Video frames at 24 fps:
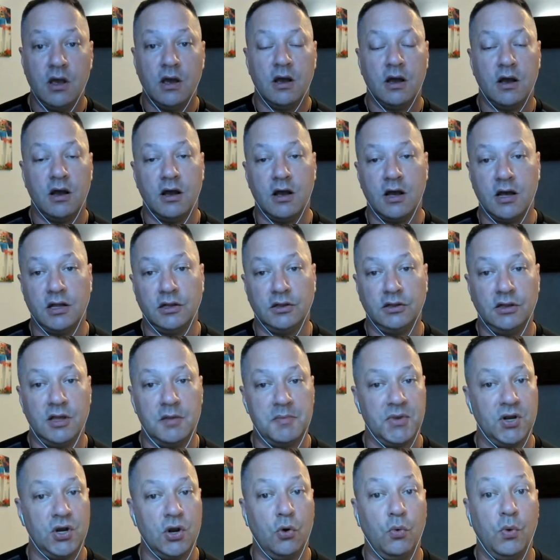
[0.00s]
Let
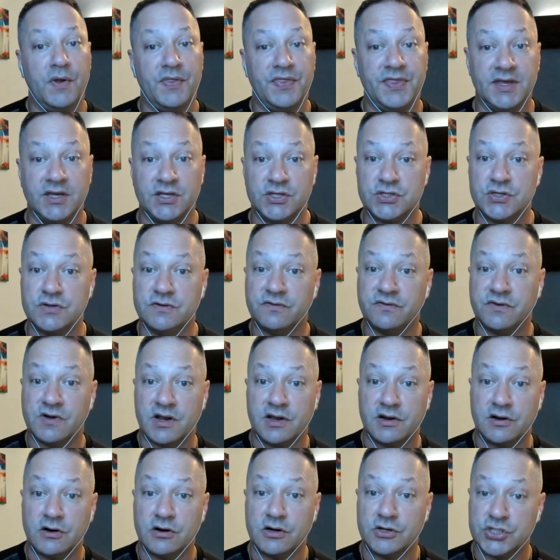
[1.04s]
me know what things you
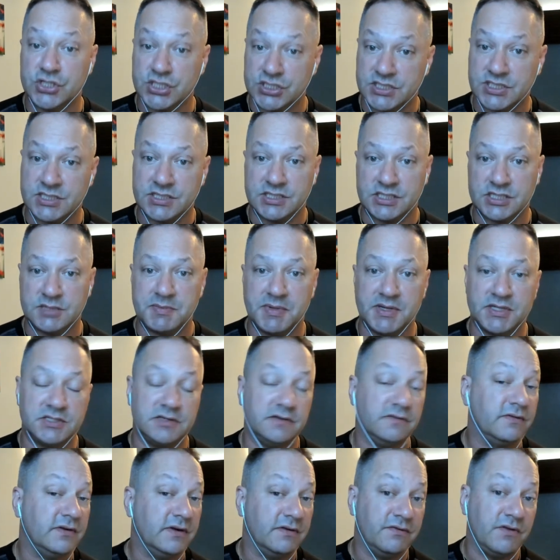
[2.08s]
find are just as
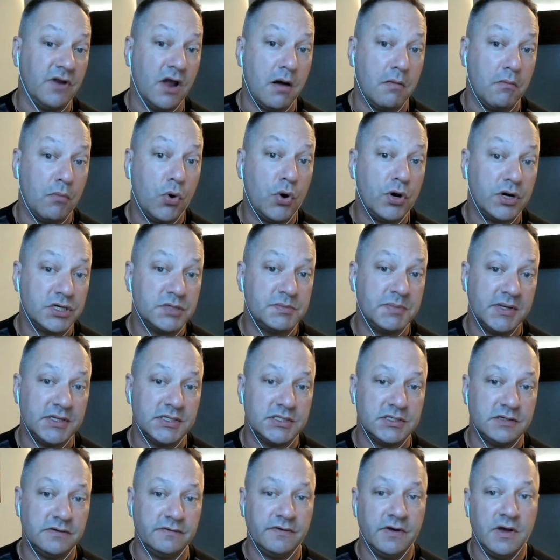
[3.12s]
expensive, if not more
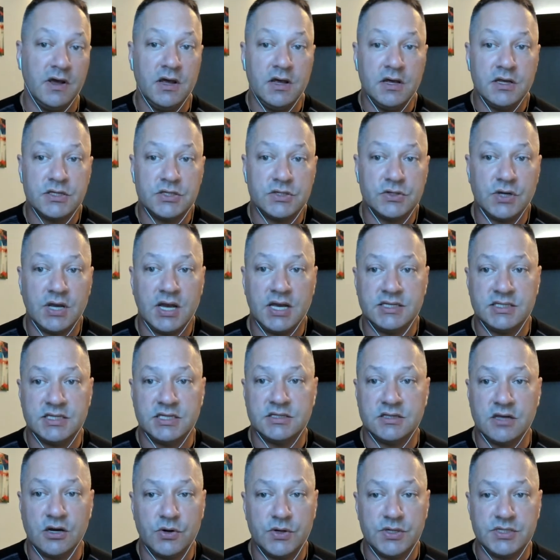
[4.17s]
expensive. So guys,
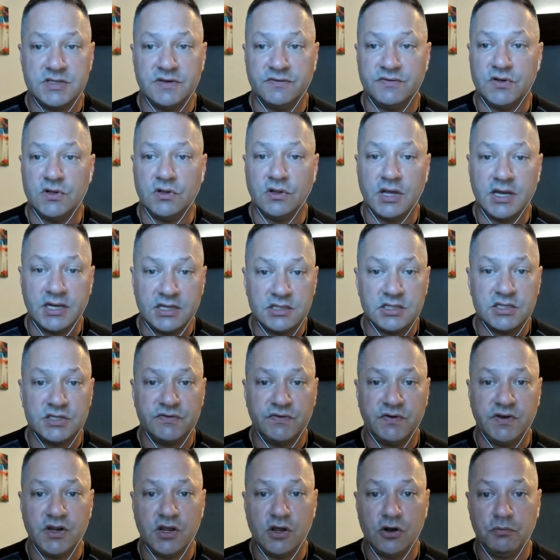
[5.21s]
as always, if you like this
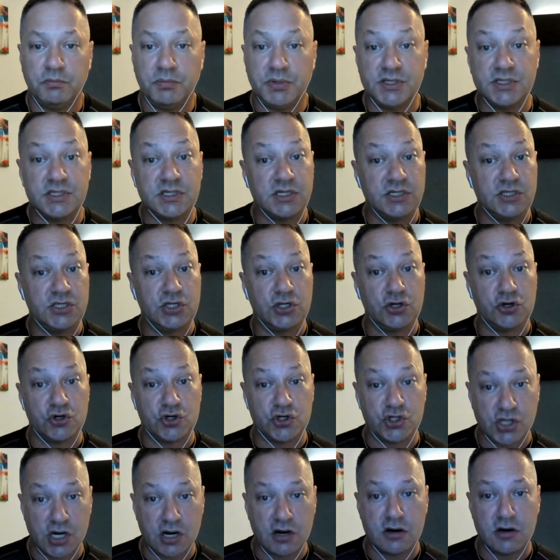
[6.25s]
video, please consider
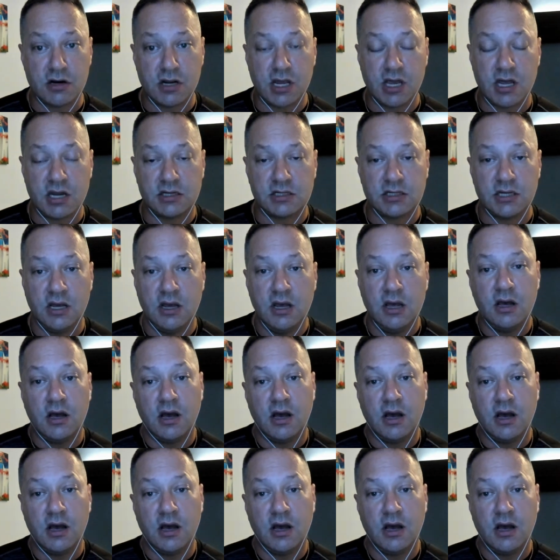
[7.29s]
sharing it.